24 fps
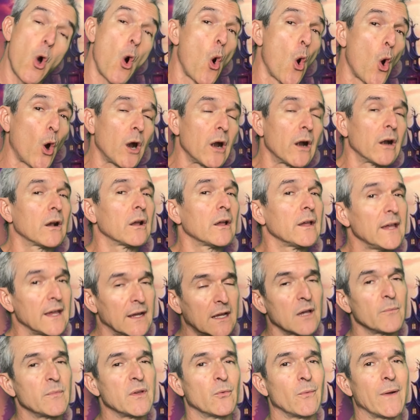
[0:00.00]
or it
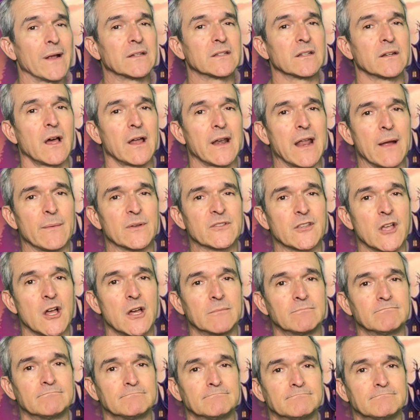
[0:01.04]
can be rented on Amazon.